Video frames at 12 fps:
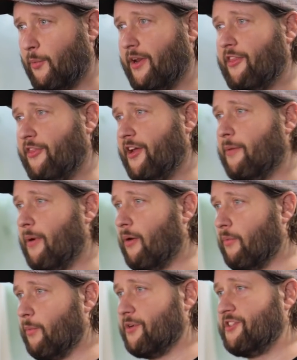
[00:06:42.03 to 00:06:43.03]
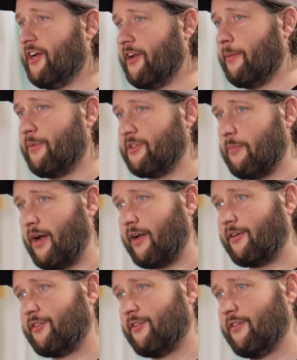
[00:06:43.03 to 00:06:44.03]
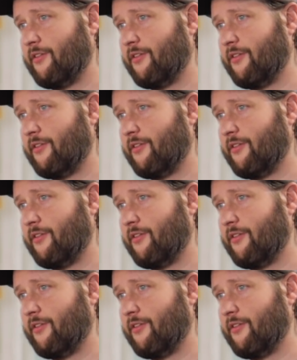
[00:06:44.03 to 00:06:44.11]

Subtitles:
that we need to think about when we're setting up these mics?